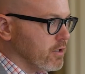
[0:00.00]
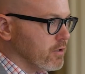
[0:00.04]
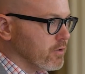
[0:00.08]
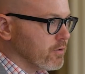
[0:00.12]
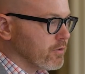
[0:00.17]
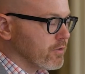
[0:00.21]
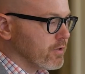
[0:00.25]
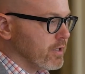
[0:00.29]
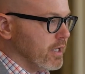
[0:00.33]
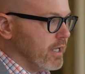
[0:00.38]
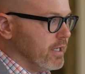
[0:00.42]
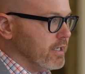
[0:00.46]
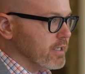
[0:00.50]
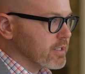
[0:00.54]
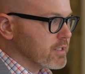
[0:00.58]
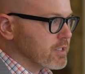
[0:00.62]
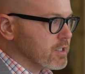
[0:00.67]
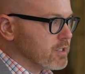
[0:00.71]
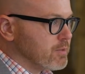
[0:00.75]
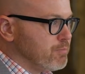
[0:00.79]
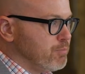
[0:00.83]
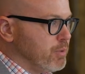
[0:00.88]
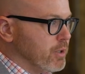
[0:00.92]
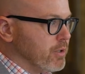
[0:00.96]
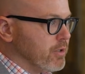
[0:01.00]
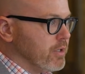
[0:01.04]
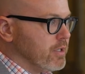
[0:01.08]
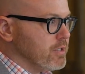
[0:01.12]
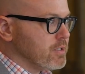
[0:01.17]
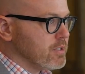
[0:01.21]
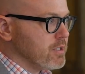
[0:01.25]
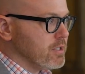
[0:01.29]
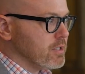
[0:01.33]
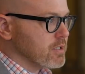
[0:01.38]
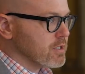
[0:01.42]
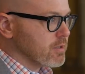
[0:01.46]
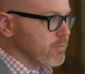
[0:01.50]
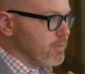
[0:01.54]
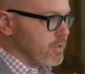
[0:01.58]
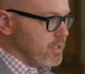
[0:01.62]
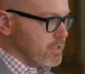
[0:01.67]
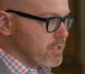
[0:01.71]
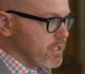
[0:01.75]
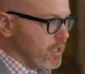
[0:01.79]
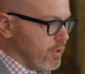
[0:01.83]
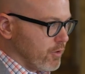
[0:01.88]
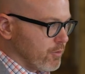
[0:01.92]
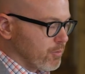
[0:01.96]
health and experiencing some of
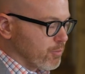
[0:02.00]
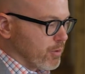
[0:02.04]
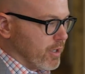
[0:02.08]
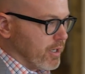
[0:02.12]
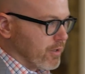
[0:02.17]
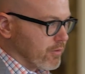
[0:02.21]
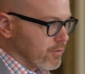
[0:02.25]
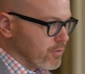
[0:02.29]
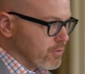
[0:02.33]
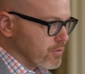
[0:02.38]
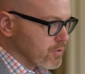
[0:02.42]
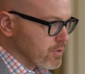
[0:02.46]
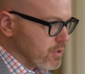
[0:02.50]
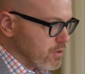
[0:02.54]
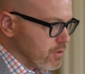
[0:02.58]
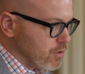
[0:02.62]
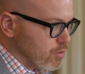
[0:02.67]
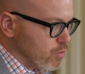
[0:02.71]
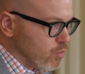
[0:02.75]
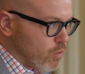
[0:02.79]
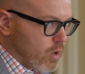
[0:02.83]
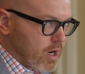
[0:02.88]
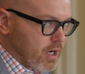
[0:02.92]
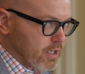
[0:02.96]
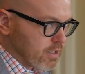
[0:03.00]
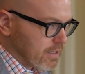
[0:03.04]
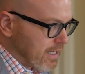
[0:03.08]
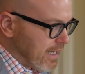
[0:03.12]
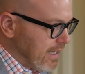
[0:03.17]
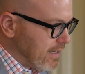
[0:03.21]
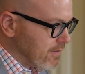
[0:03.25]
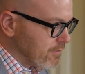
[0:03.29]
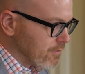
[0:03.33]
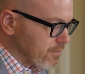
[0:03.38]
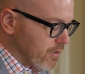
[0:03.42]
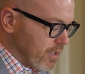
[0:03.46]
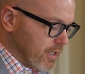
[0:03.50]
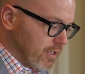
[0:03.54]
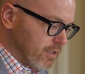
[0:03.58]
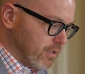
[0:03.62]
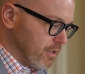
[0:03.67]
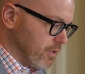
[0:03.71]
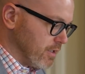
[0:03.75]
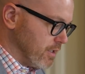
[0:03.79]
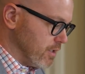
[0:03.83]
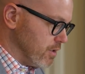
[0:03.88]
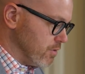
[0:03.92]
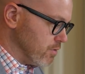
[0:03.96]
these health breakthroughs that you want and,
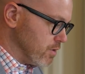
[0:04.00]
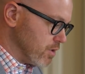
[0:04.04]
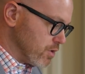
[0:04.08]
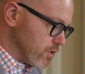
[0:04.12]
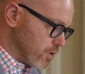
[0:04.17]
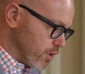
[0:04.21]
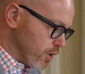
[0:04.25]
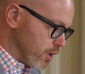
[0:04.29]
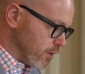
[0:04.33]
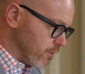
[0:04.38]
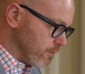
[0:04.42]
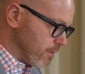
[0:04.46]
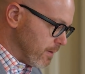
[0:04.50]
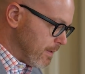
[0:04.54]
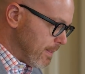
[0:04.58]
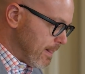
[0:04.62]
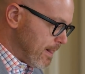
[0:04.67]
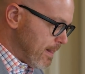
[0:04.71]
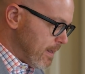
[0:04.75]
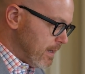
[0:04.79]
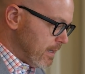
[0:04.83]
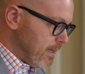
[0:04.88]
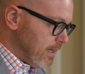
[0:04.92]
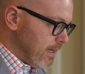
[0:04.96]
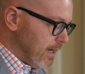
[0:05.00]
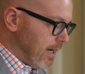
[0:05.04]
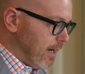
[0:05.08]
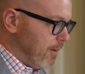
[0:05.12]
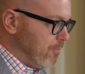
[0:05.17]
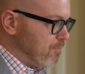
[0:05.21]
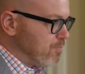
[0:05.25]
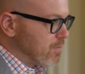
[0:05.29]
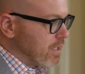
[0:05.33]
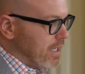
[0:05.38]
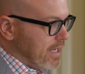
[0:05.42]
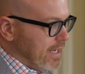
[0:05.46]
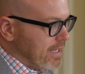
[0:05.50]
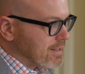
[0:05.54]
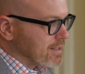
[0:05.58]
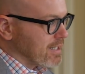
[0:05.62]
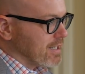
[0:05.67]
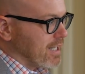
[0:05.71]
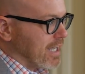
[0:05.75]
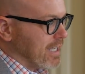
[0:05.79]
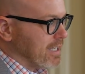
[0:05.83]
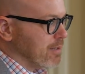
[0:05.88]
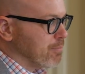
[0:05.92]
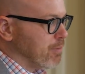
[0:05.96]
frankly, that you deserve. Hit
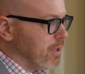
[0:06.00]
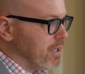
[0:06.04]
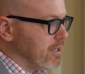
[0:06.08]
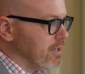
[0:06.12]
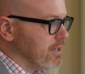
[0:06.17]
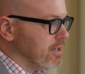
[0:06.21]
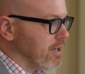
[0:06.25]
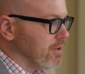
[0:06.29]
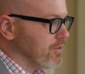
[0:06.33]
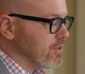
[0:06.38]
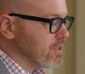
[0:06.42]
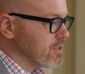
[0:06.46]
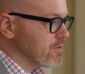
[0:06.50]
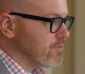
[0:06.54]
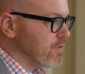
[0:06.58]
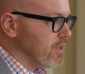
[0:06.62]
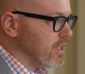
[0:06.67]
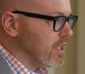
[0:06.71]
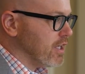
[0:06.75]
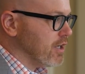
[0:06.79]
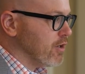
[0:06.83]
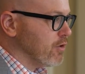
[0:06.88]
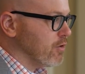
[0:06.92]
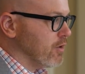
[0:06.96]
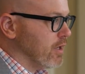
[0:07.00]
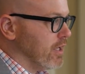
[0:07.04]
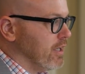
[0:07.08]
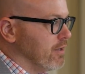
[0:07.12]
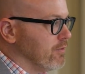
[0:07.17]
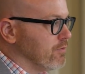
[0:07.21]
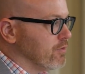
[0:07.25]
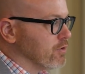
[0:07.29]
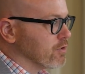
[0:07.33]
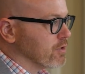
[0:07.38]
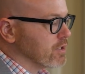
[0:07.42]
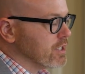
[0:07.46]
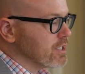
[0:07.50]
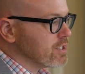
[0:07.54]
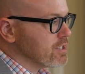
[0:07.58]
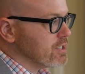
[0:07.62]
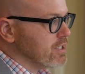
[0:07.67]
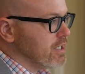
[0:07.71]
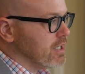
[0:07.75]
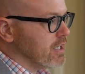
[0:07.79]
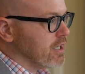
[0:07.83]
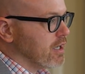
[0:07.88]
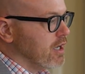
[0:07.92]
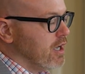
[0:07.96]
the like button on this video. If you're
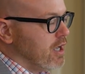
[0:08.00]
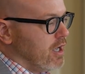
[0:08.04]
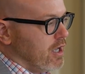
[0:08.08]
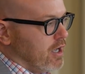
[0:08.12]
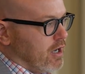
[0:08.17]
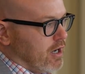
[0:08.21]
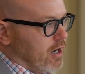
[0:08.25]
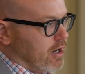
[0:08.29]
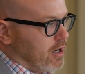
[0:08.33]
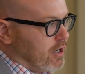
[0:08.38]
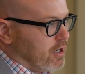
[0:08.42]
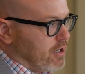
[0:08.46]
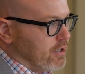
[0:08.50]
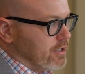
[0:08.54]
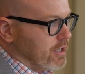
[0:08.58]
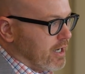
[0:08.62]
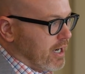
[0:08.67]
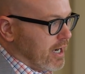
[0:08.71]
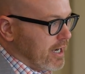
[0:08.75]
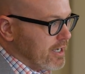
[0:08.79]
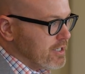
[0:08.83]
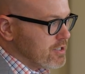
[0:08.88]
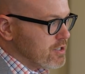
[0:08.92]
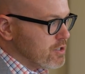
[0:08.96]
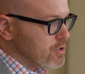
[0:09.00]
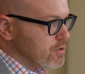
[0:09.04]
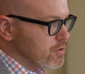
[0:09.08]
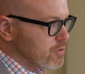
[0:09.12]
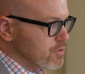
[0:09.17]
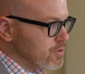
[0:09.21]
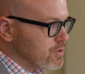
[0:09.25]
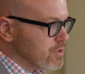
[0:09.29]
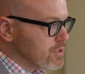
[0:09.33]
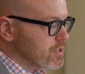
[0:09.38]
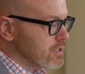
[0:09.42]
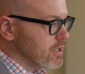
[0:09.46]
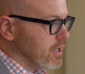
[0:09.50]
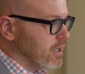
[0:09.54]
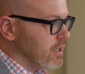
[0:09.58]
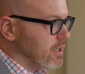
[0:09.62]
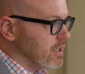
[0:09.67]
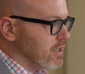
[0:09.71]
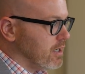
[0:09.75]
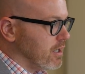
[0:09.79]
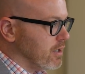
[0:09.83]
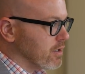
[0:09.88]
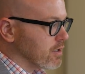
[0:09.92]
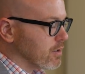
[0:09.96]
listening on iTunes,
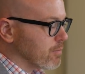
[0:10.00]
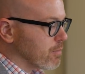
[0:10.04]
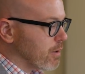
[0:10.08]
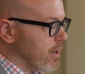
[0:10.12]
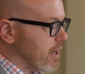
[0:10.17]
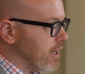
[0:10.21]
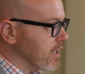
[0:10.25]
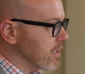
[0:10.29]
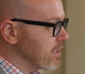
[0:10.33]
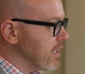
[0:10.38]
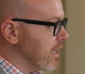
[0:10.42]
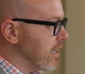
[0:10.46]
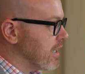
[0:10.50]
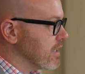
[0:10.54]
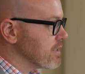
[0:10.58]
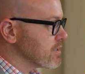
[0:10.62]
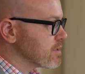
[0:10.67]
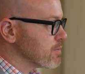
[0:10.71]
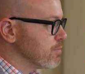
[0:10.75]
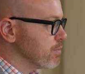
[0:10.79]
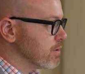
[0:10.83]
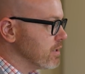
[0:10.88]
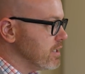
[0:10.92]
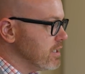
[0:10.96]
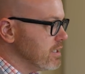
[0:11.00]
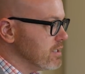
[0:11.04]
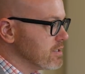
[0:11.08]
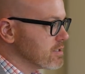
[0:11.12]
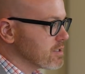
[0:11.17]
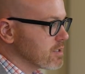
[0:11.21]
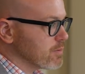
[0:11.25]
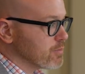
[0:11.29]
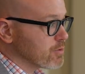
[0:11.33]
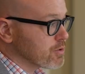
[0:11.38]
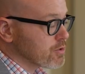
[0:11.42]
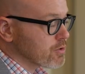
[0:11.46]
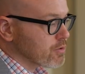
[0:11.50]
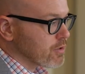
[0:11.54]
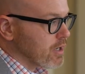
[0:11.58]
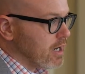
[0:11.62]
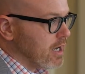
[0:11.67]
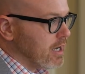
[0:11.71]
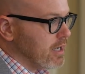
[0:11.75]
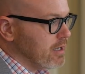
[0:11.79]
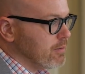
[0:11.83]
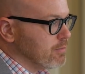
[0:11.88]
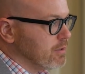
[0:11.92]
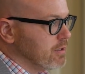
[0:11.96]
on a podcast, please
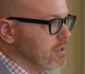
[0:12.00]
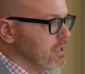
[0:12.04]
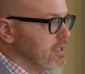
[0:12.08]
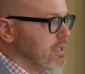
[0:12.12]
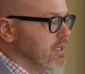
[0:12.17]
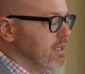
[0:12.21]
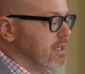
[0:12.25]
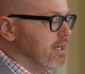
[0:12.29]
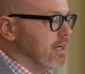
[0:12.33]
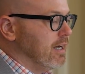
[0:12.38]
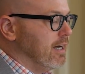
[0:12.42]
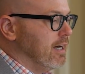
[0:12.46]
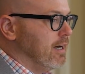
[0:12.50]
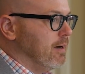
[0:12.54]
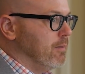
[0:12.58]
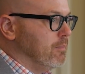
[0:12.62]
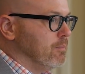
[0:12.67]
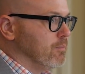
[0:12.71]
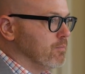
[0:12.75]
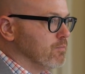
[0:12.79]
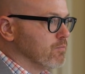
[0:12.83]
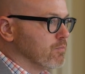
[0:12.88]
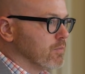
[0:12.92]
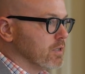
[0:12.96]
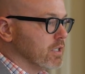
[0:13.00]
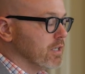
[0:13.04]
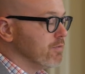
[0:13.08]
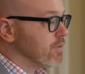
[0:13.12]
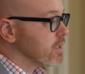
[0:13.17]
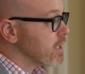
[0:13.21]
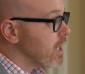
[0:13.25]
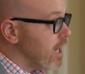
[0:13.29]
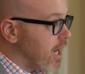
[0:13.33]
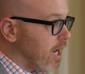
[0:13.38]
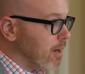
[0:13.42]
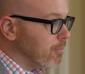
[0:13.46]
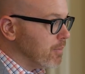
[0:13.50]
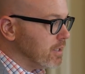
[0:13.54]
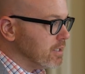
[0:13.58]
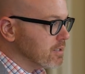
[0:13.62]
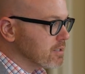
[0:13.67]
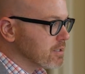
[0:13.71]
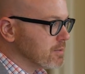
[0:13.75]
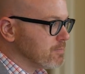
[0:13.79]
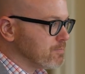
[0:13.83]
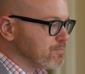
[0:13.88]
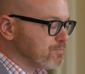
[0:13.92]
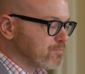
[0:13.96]
subscribe. Leave a
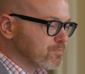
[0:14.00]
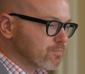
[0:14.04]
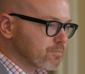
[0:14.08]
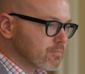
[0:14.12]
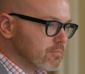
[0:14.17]
comment.